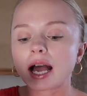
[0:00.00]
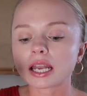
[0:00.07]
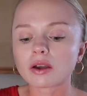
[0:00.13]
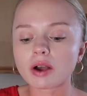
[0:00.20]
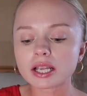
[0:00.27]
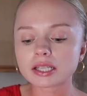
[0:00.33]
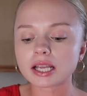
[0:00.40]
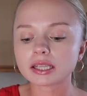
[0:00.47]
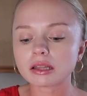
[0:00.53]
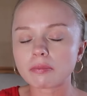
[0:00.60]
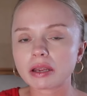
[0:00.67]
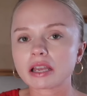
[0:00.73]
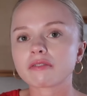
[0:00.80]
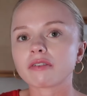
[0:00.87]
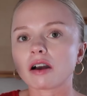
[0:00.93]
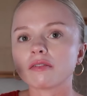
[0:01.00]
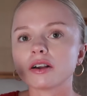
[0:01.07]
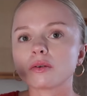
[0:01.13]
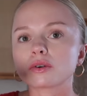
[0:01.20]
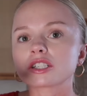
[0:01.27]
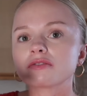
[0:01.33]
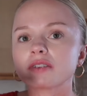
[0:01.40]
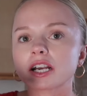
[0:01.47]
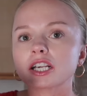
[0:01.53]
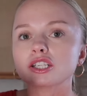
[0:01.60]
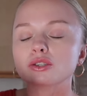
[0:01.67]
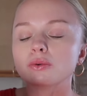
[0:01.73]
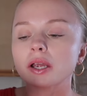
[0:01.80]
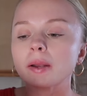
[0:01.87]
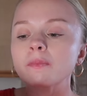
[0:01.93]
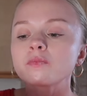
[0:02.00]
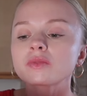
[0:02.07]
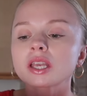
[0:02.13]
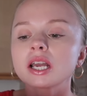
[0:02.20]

I know I said the pink velvet was very sweet.